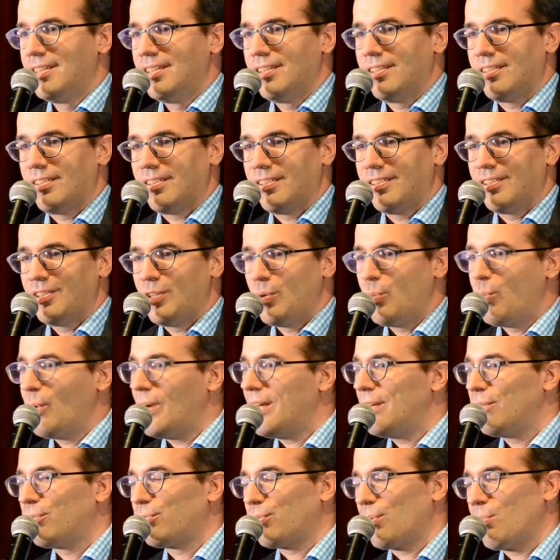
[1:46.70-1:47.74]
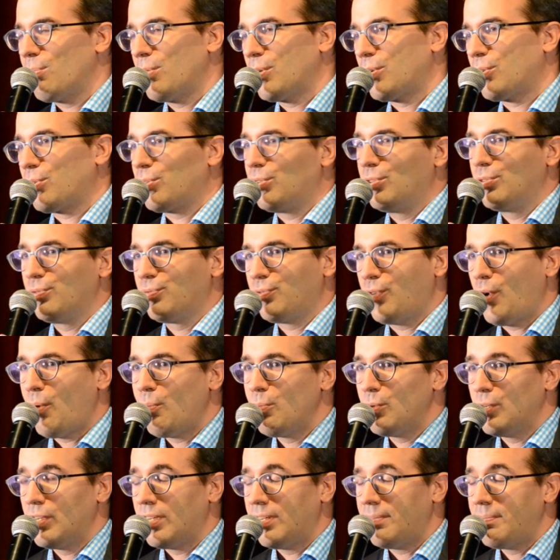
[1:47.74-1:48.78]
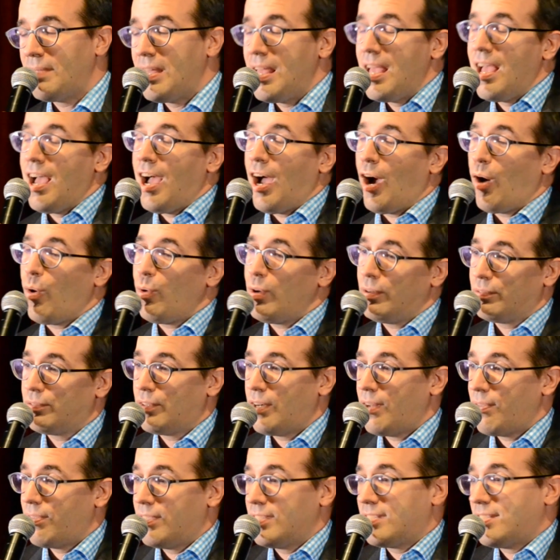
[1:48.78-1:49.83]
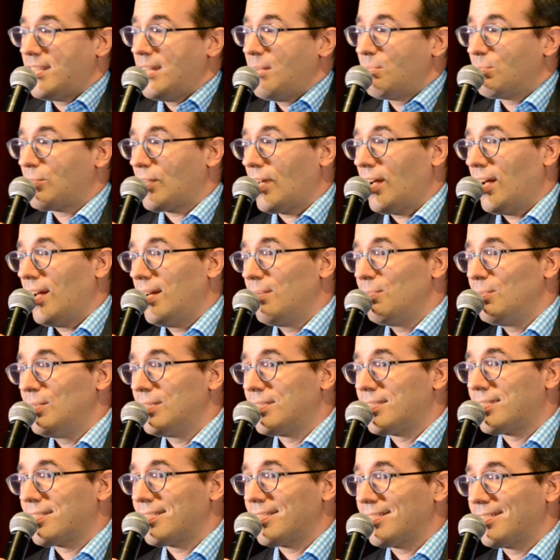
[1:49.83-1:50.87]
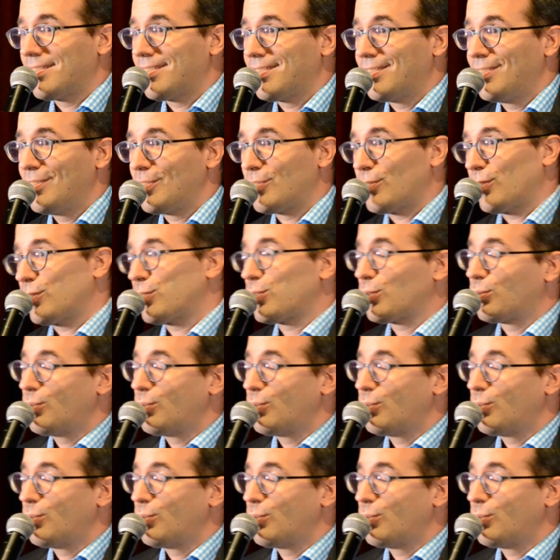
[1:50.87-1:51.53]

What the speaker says: away from the current formula. However, at the same time, it's also